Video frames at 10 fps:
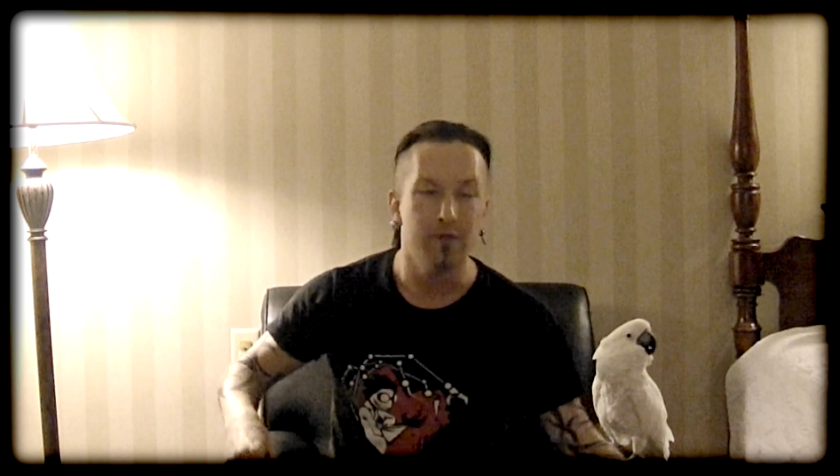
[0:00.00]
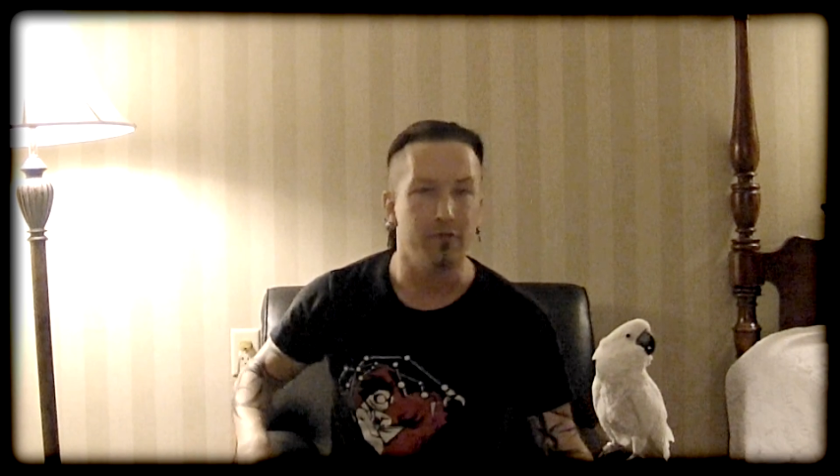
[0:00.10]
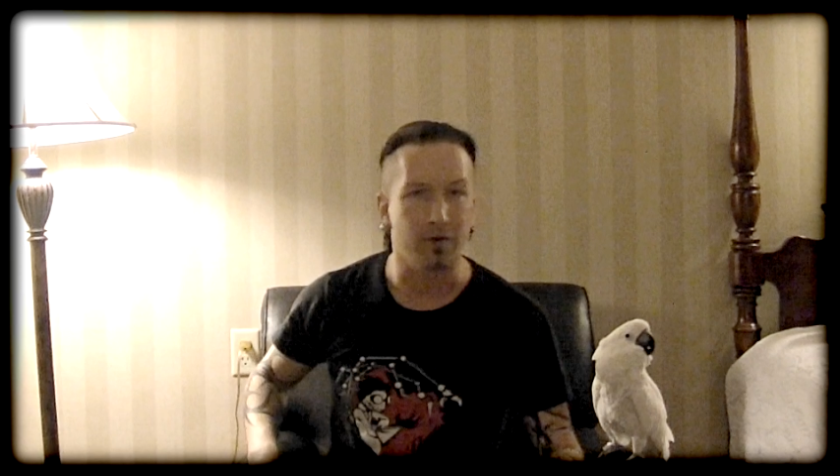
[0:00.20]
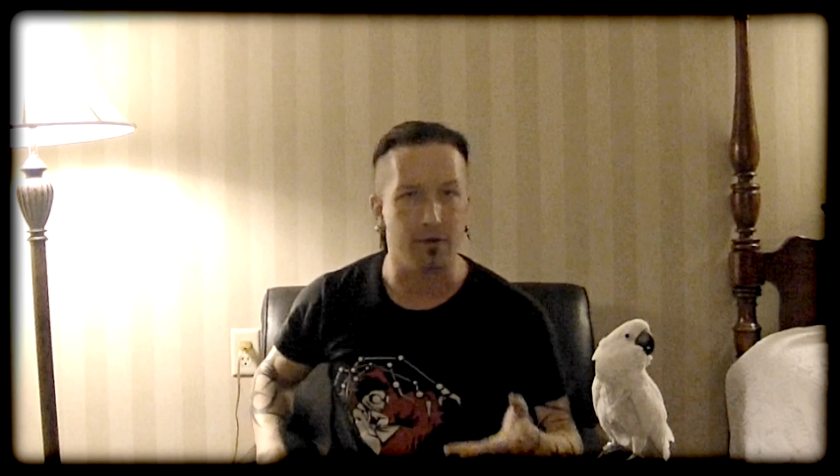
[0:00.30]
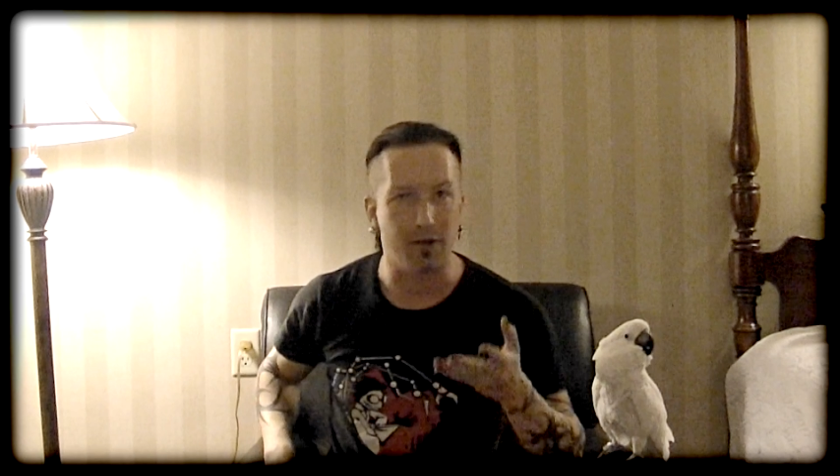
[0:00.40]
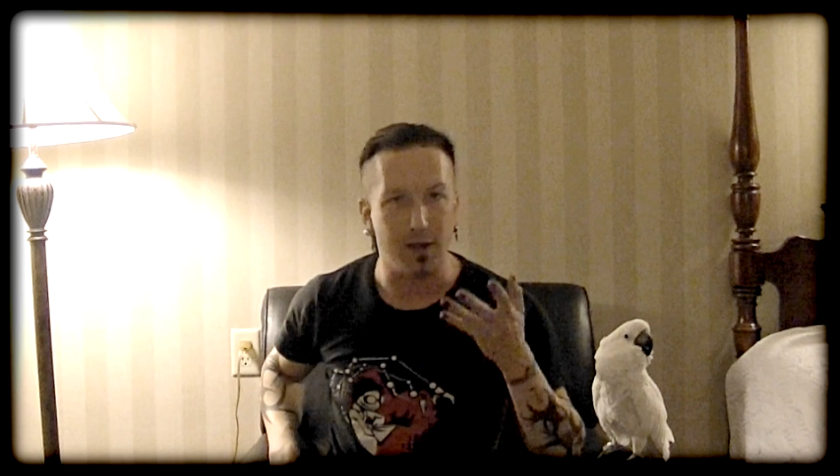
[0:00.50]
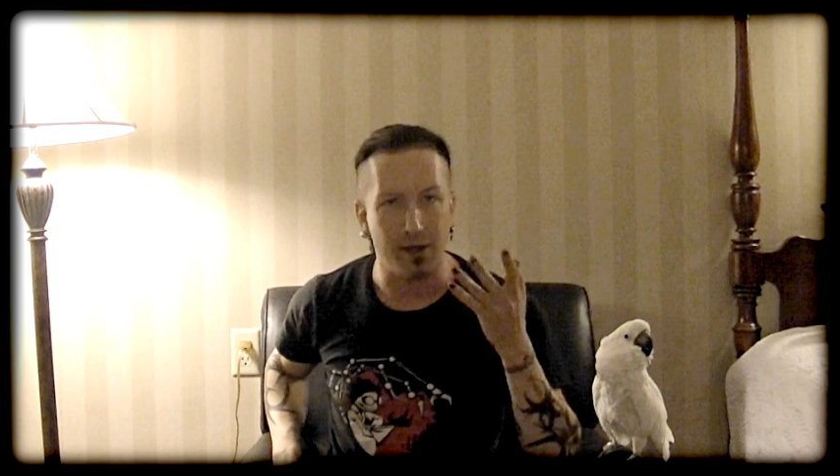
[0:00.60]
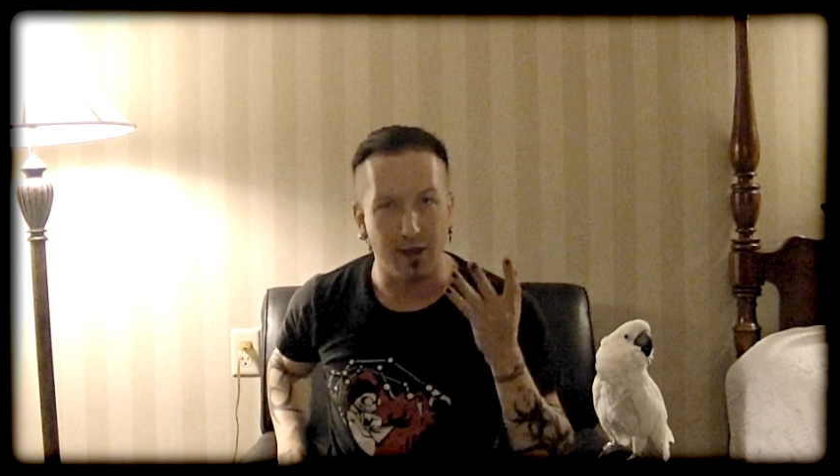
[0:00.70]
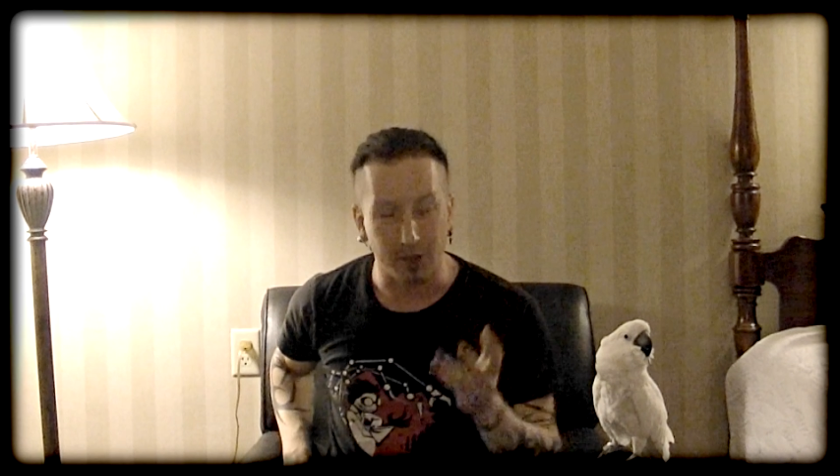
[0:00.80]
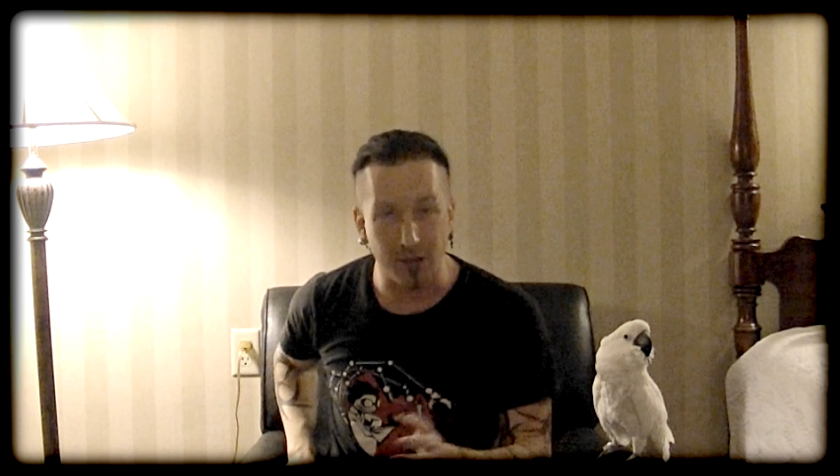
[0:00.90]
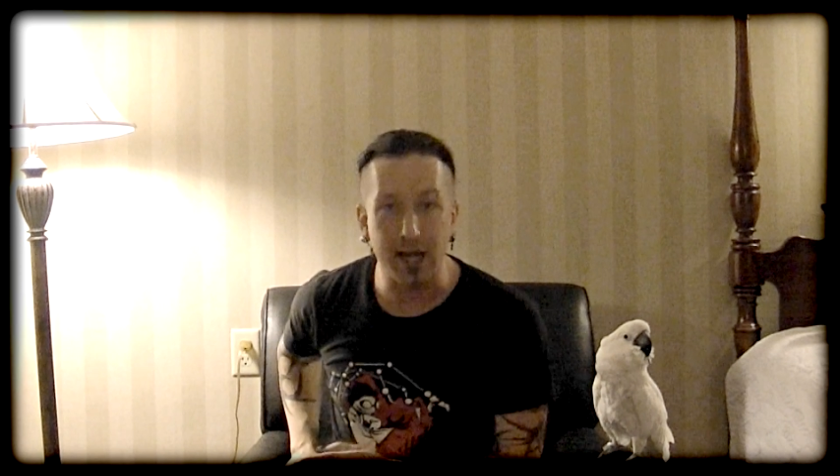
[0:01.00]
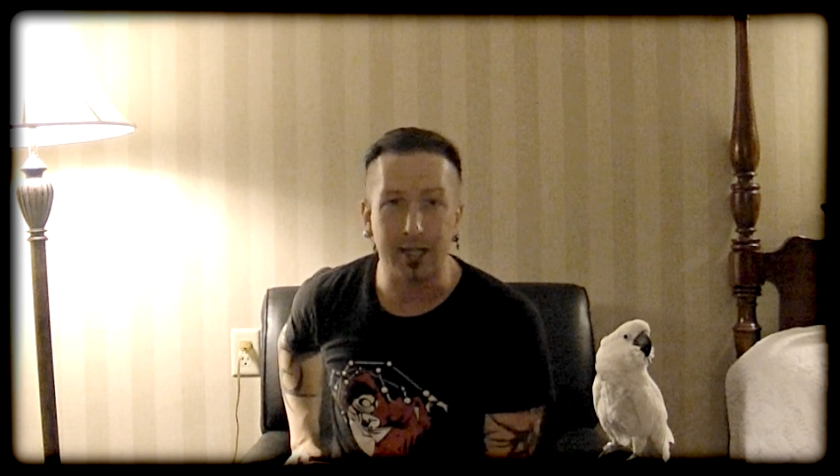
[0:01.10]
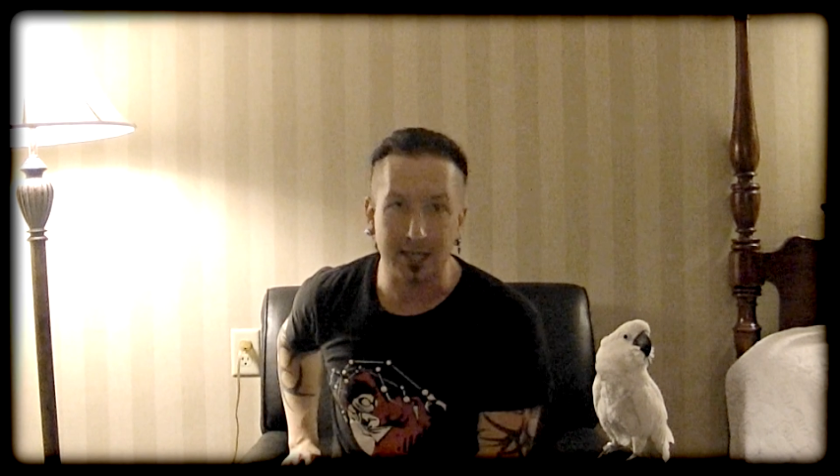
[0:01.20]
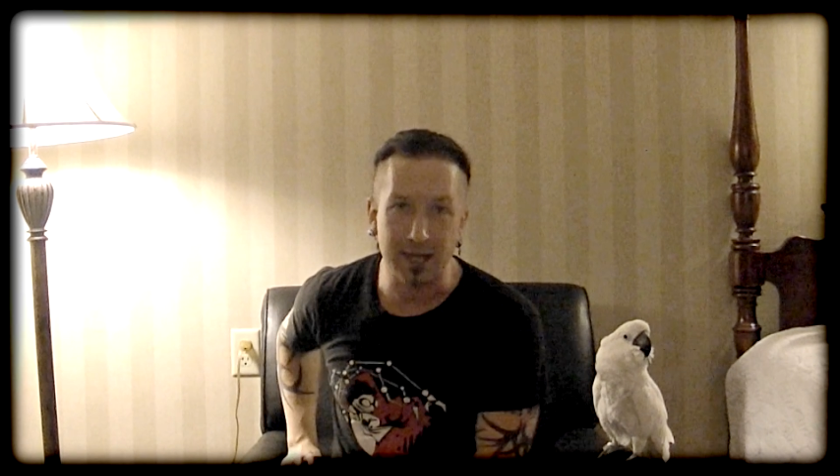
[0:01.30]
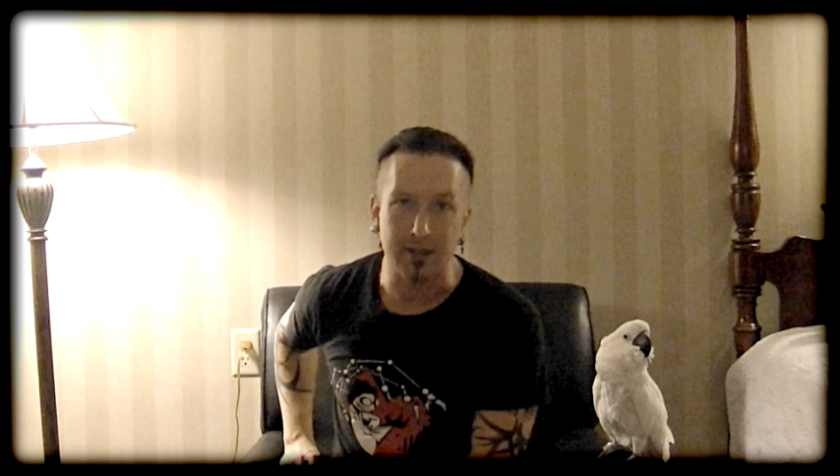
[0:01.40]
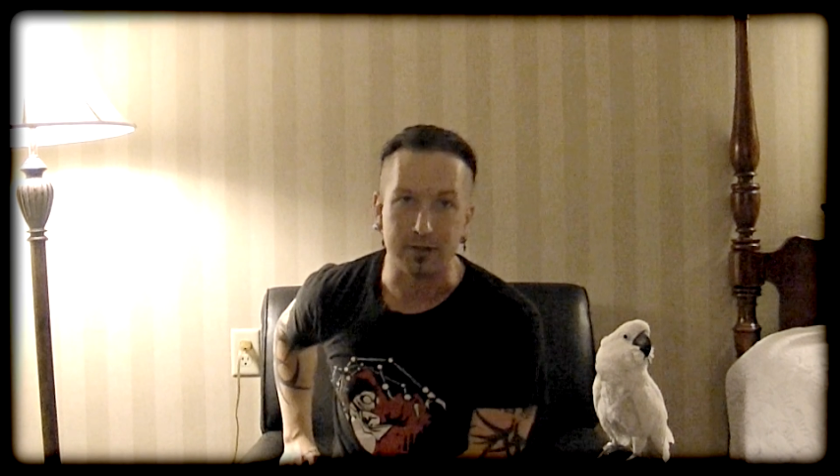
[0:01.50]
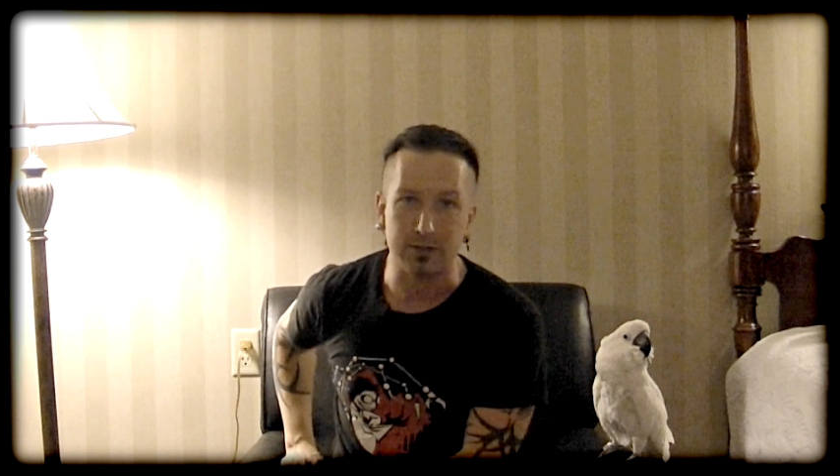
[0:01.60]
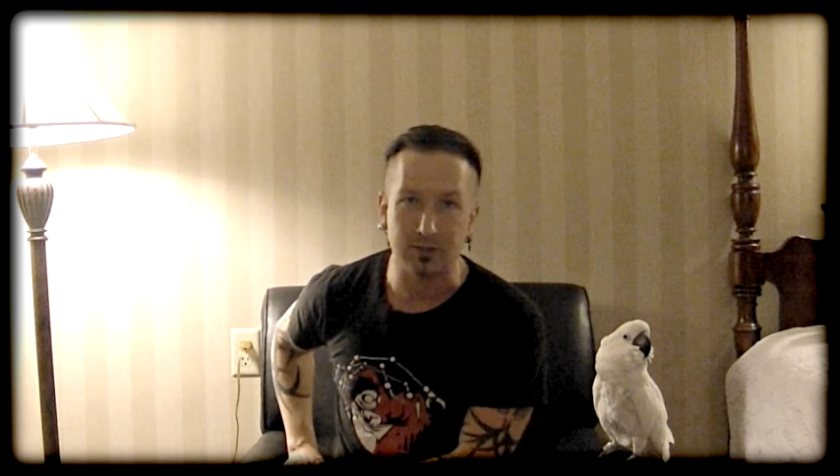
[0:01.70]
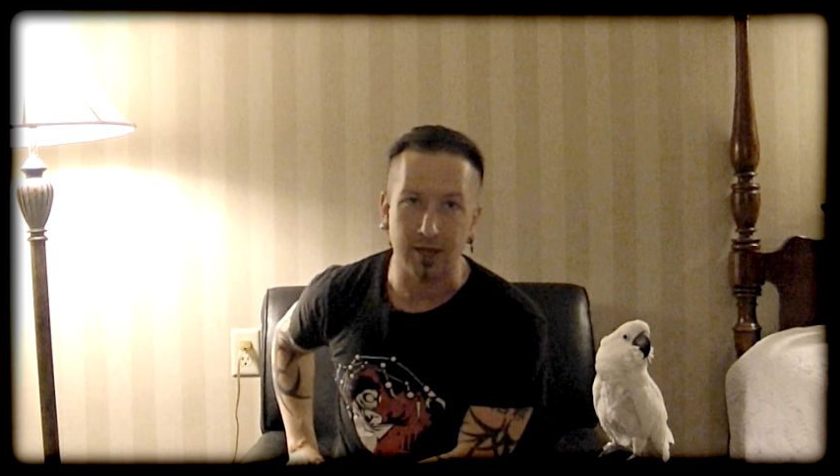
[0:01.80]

for uh, a lot of kids,